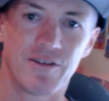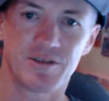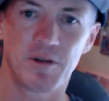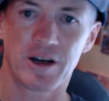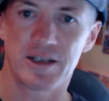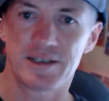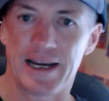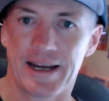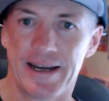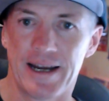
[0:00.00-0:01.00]
I'm not going to take
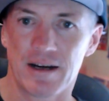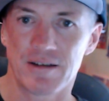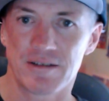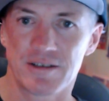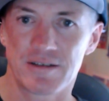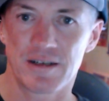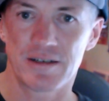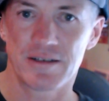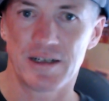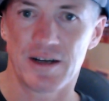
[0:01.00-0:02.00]
it out because I just,
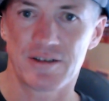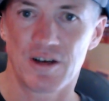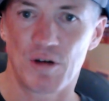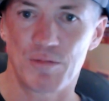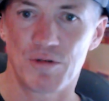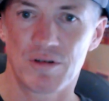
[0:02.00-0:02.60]
it's not my book.